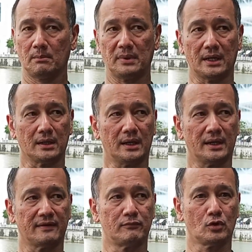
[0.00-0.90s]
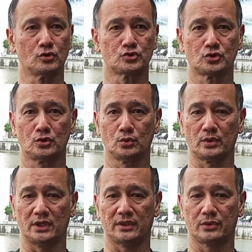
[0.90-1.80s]
but I have more control
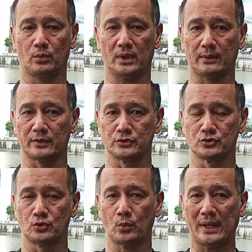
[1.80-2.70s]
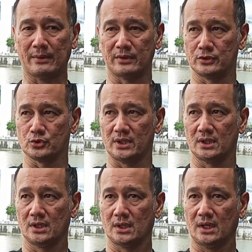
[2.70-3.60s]
with what I want to do, when I want to do it,
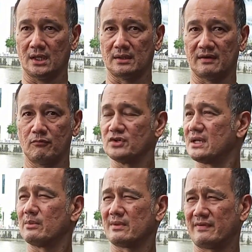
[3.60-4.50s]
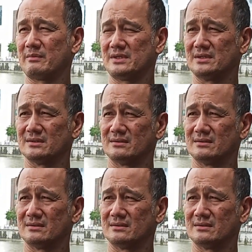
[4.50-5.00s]
and have more time with the family.